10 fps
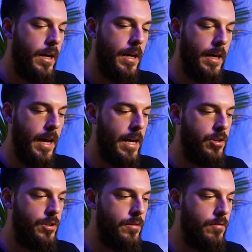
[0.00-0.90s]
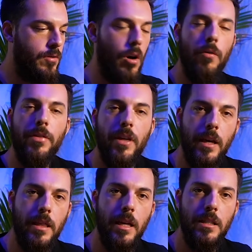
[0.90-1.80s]
I just don't
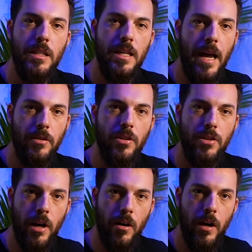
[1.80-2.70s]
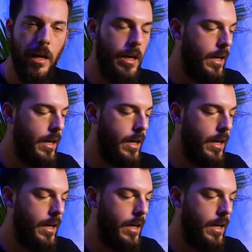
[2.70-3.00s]
think that it's necessary,